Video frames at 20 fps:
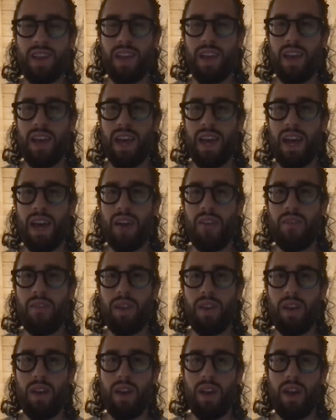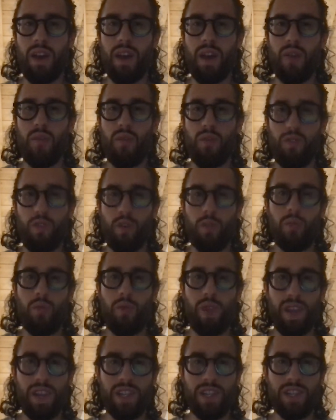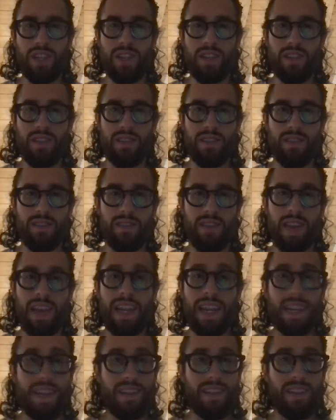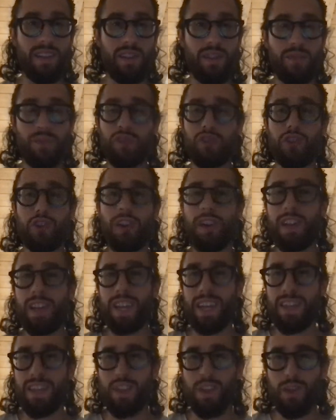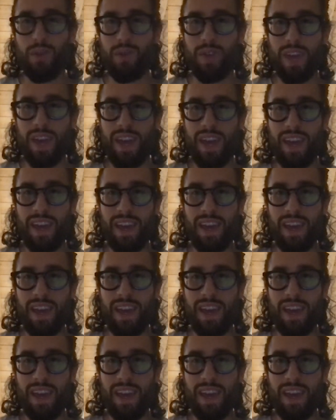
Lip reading: have reverberations at certainly in the UK,